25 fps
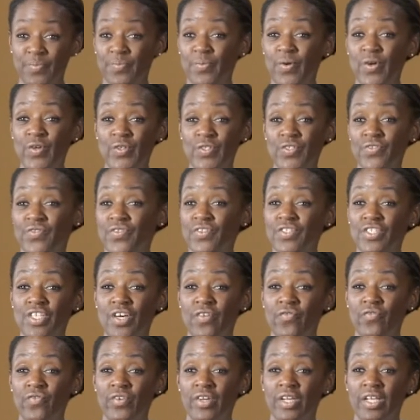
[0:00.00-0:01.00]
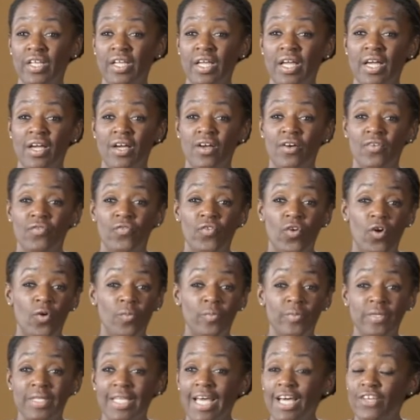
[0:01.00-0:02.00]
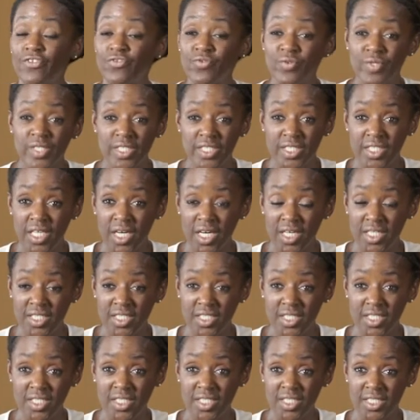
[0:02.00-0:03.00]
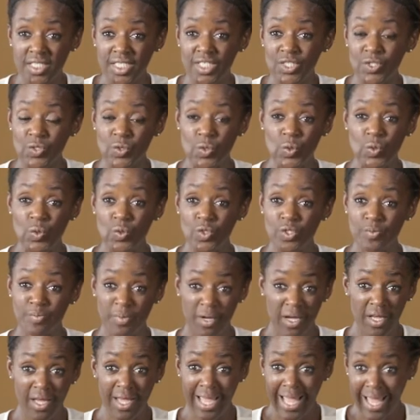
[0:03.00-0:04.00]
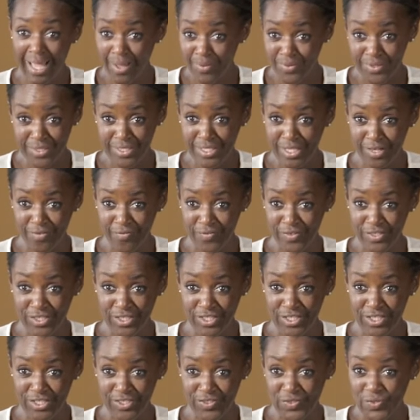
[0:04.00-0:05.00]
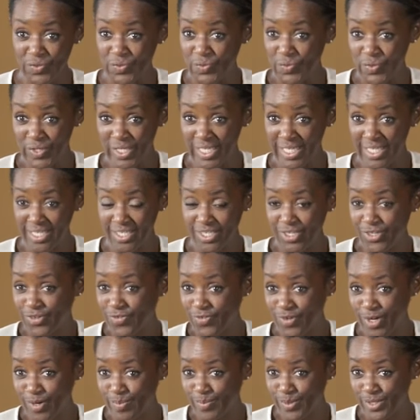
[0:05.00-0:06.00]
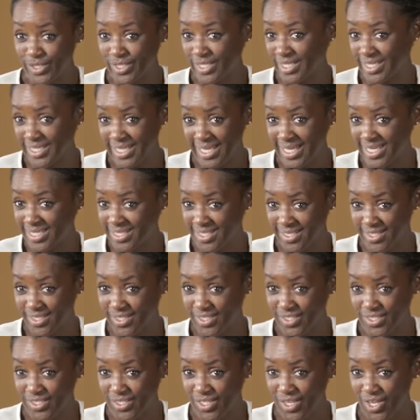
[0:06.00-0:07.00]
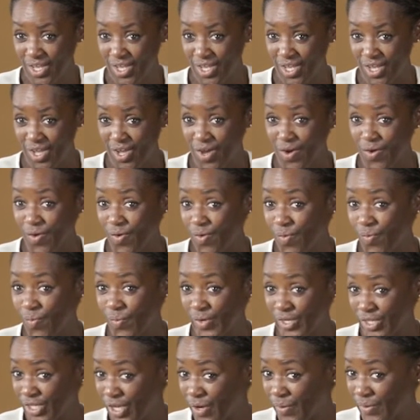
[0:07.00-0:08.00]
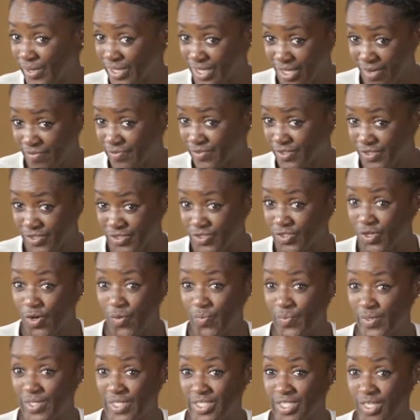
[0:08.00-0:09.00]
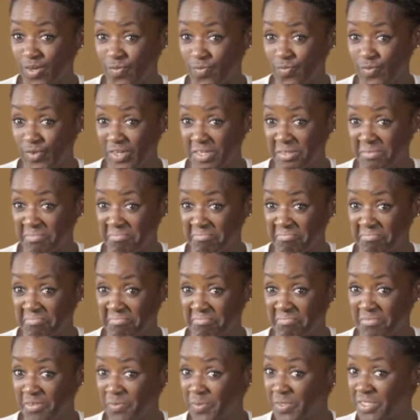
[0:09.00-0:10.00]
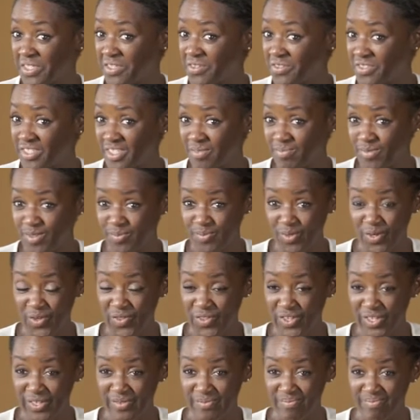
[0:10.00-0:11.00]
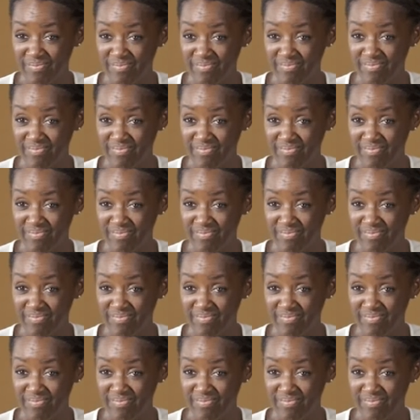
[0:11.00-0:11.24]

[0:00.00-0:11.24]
that most of the suffering from natural disasters is caused by our selfishness, greed, corruption, and laziness. We know enough to stop this suffering, but we don't seem to bother.